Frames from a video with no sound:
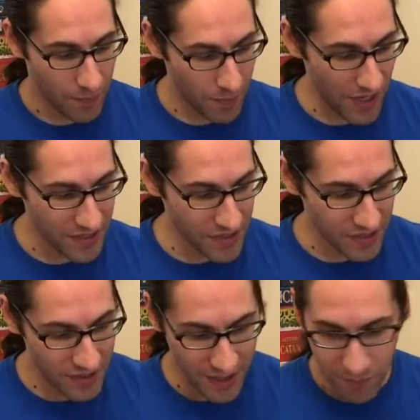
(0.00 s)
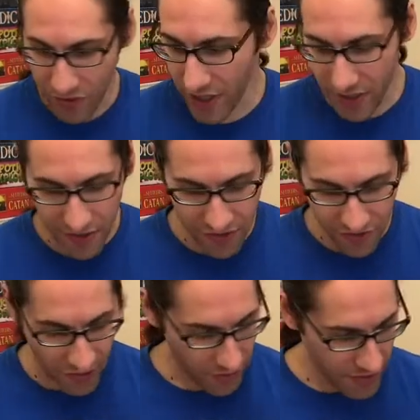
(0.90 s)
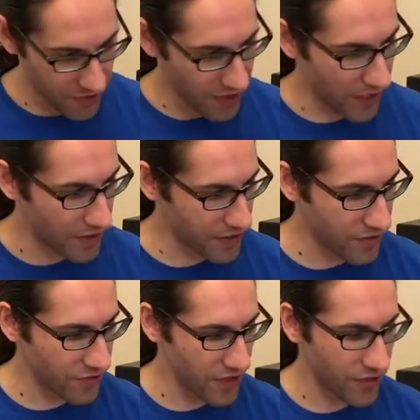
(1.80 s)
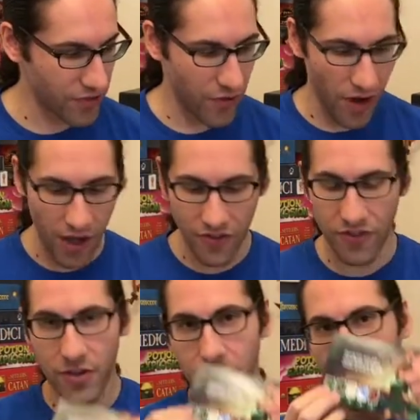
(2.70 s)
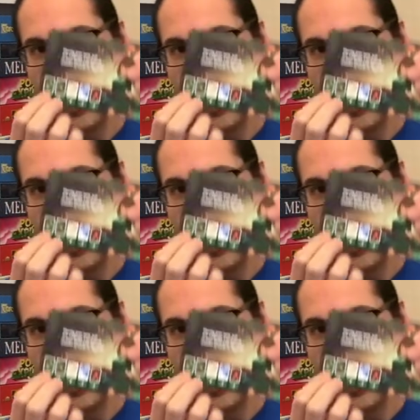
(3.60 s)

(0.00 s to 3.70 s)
Basically, players start with these characters that are so awesome.